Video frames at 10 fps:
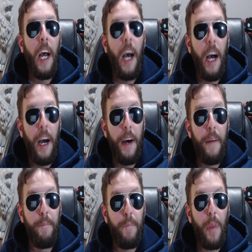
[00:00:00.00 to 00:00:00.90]

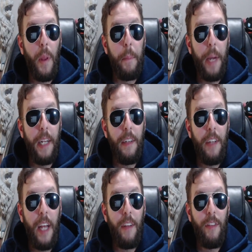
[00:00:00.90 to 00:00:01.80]
um, but
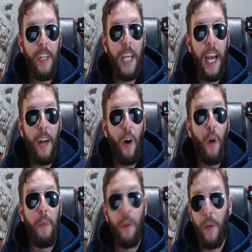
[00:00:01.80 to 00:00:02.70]
Tennessee at
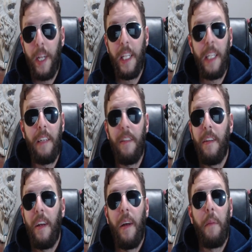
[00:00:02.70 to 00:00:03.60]
home, New England,
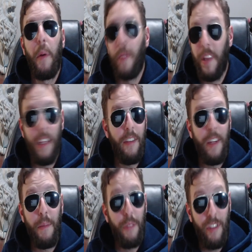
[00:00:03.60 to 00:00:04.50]
both of these
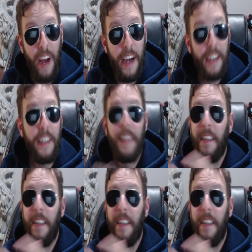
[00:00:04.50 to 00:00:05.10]
teams suck.